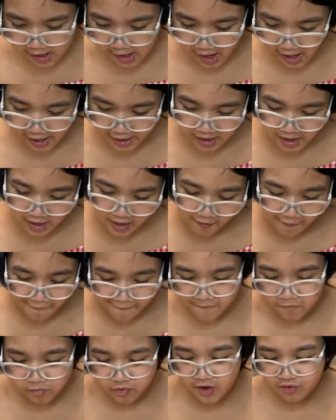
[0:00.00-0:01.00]
I,
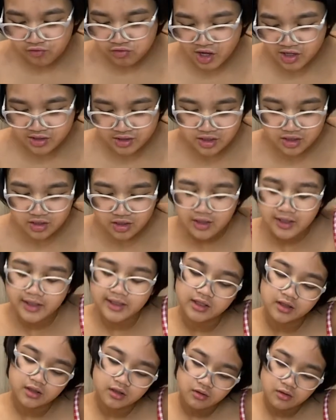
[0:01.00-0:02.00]
the floss is
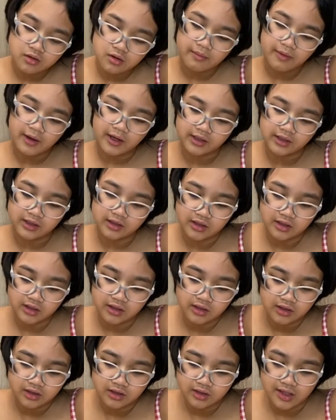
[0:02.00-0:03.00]
good too, but
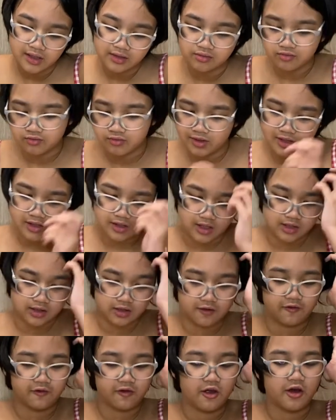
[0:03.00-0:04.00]
mm, I don't really like
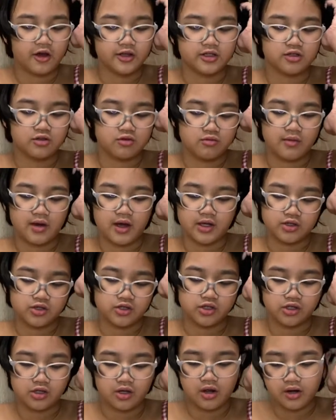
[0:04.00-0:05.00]
the floss too
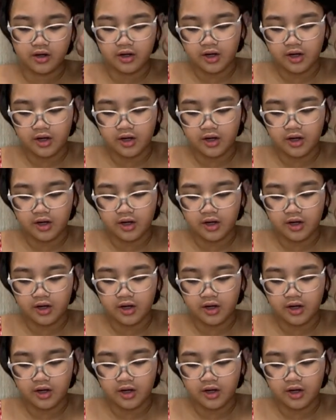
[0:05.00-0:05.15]
much.